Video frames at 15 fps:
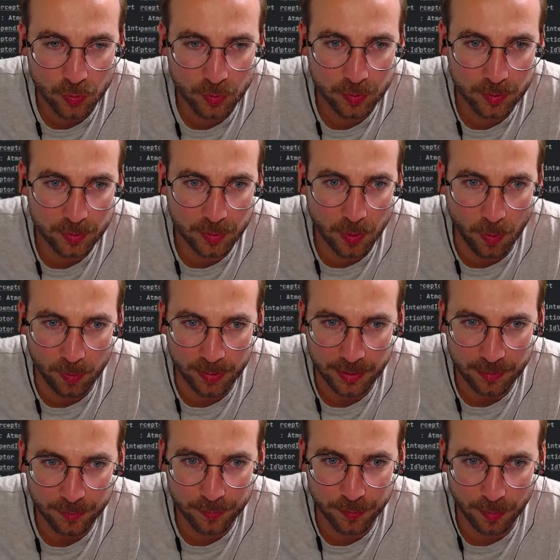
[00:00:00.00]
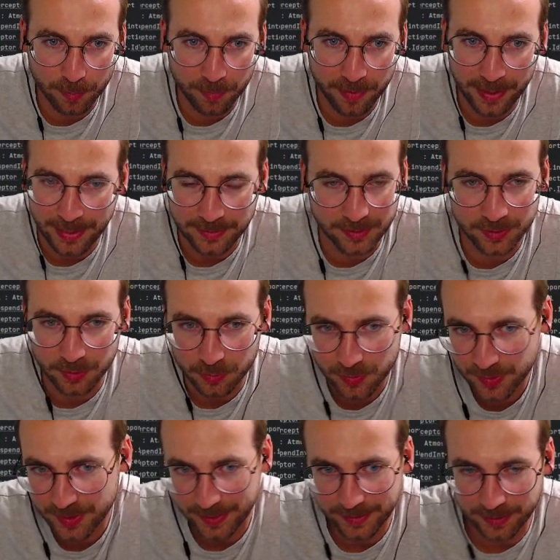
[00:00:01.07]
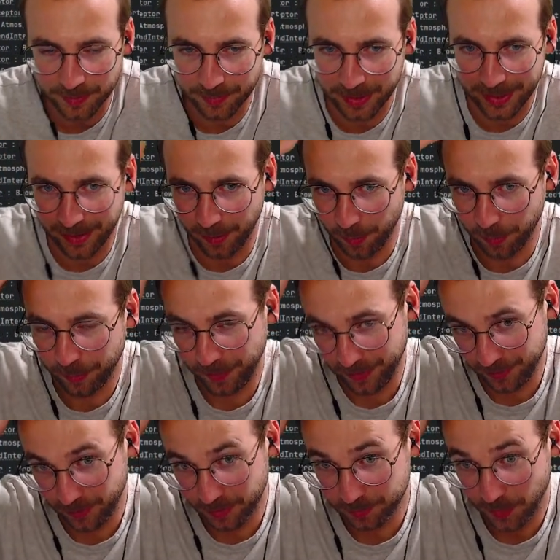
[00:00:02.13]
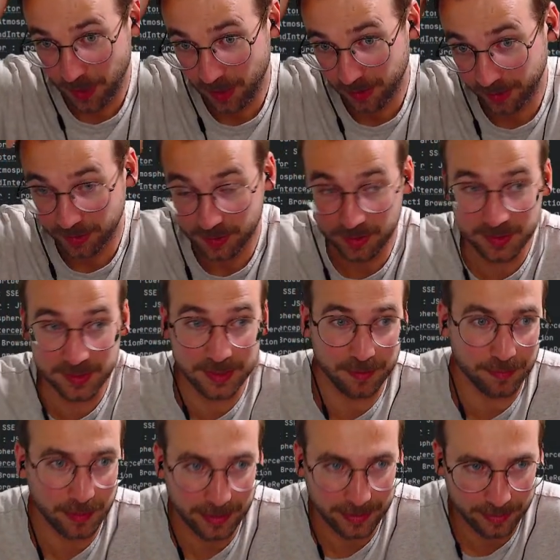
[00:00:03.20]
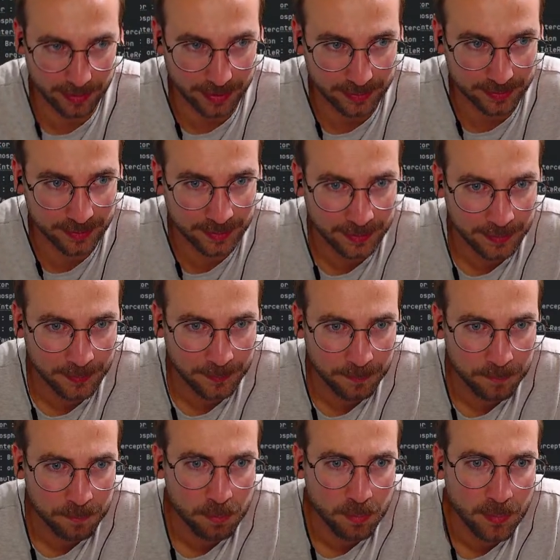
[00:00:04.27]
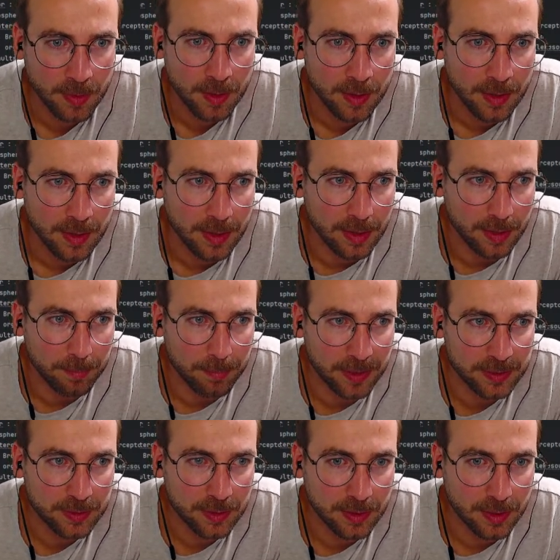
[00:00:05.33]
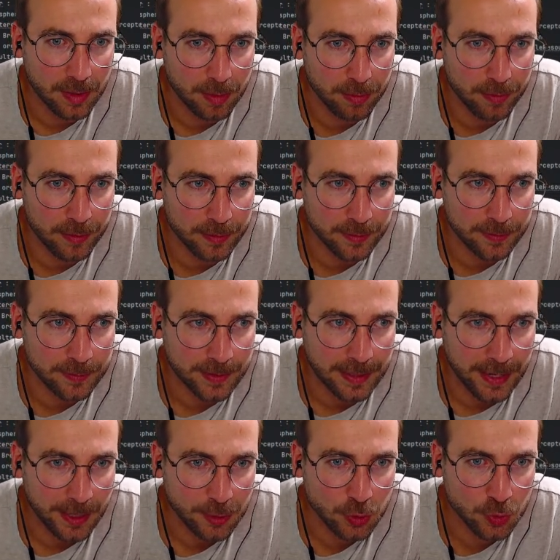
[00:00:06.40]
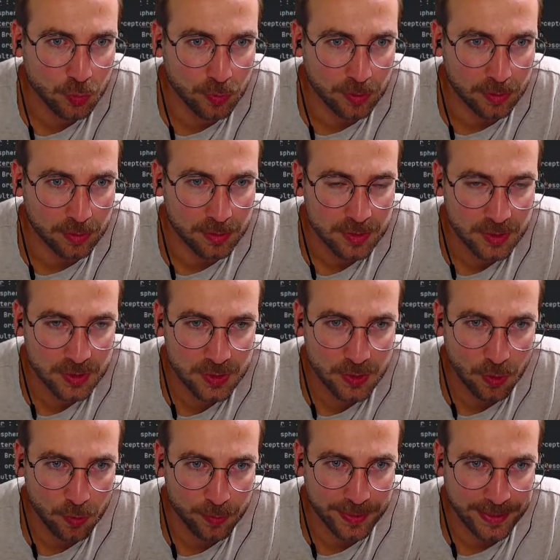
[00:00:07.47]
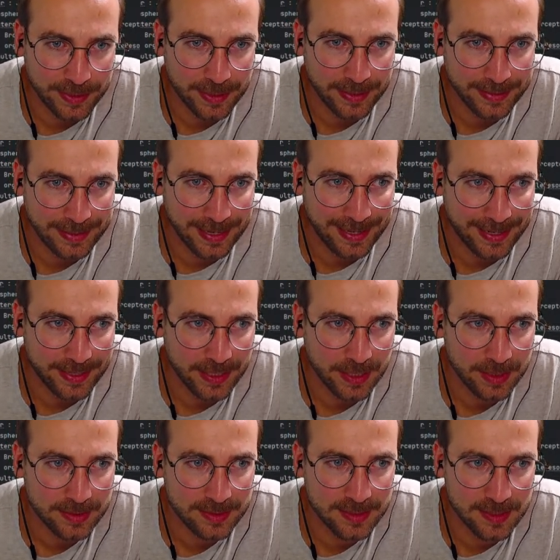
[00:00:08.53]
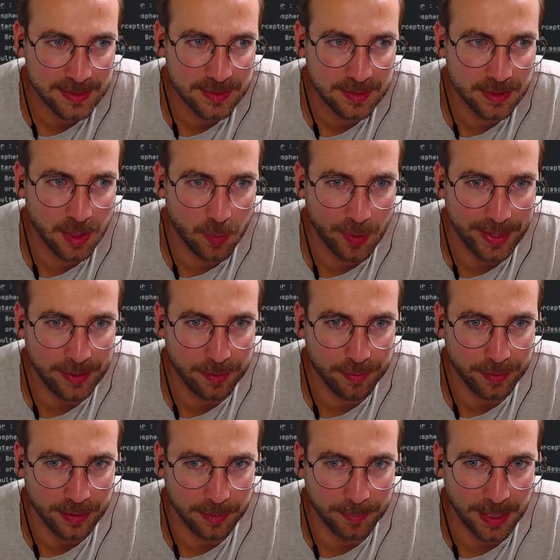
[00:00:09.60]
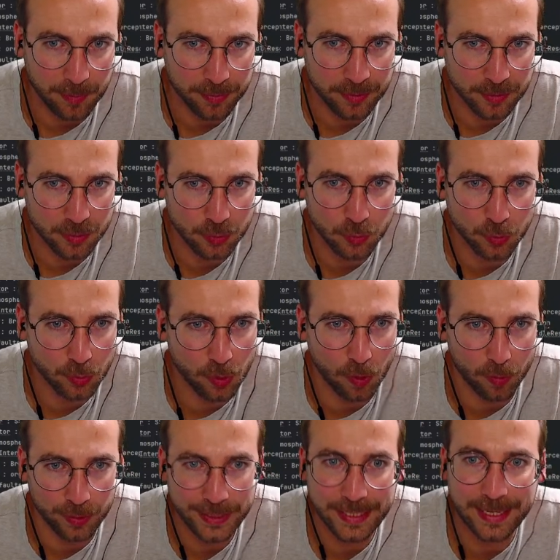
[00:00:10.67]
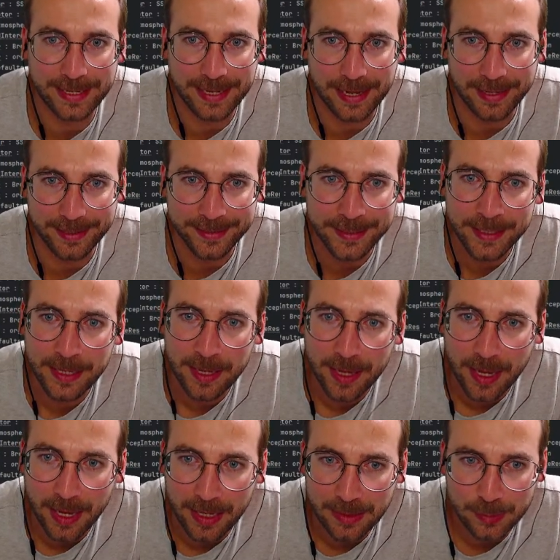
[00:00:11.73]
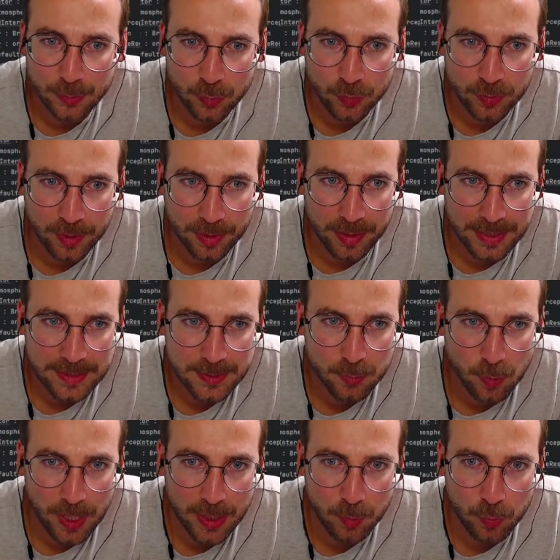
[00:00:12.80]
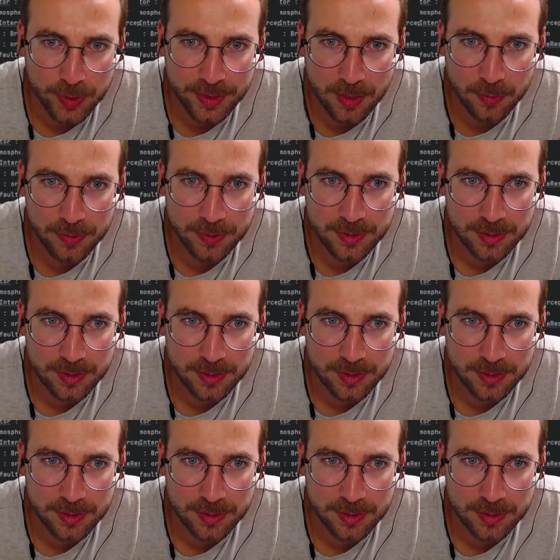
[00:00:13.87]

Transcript: calling from that, so setting the health and the mana, stuff like that. But the actual story AI doesn't know anything about the tool calling AI, and that's why we don't